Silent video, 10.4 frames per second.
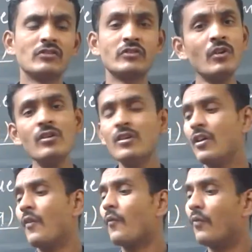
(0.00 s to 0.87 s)
So
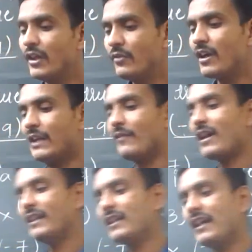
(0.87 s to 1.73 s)
when you are
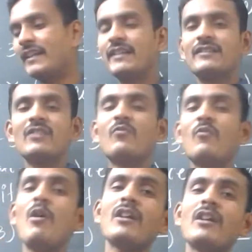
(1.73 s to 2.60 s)
dividing an
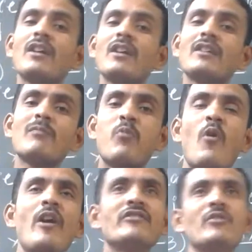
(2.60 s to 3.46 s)
integer, what are the
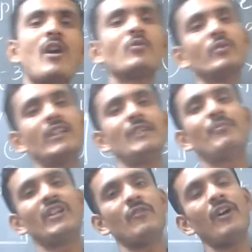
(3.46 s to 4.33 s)
points you have to
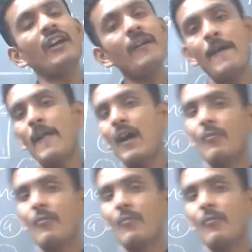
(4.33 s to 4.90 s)
keep in your mind?